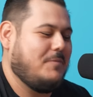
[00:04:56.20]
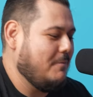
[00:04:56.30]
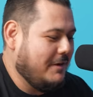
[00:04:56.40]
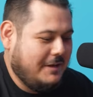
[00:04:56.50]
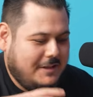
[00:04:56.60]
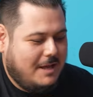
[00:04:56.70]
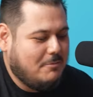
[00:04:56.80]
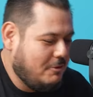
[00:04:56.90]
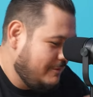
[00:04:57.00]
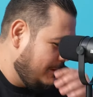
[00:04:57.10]
Okay. But in that
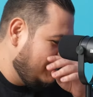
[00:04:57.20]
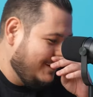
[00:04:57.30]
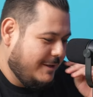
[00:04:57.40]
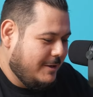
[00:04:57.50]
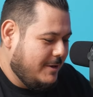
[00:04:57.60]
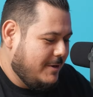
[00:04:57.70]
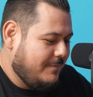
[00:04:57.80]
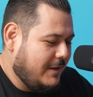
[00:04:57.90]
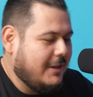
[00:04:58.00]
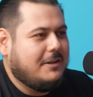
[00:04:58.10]
movie,
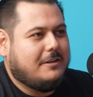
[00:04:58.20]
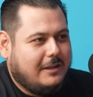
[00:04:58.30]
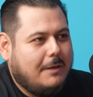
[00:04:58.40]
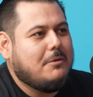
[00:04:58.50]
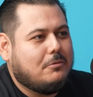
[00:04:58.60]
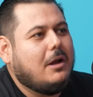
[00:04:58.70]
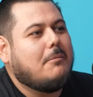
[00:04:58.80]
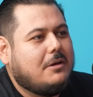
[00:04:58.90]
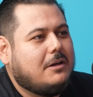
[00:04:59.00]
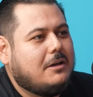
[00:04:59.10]
I'll, I'm a I'm
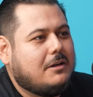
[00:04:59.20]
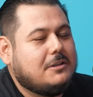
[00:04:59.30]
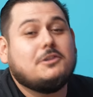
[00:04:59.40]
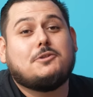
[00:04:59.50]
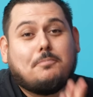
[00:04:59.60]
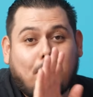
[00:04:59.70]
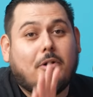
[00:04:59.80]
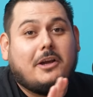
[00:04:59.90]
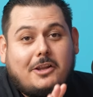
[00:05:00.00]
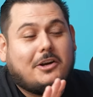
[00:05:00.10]
a
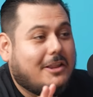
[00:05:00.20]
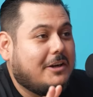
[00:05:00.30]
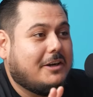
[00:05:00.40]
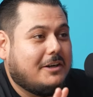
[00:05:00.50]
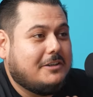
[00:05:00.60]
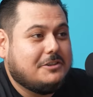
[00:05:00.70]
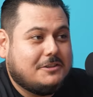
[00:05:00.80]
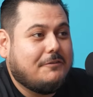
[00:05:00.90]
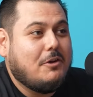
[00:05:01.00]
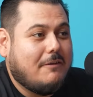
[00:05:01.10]
spoiler alert, just uh-huh. if you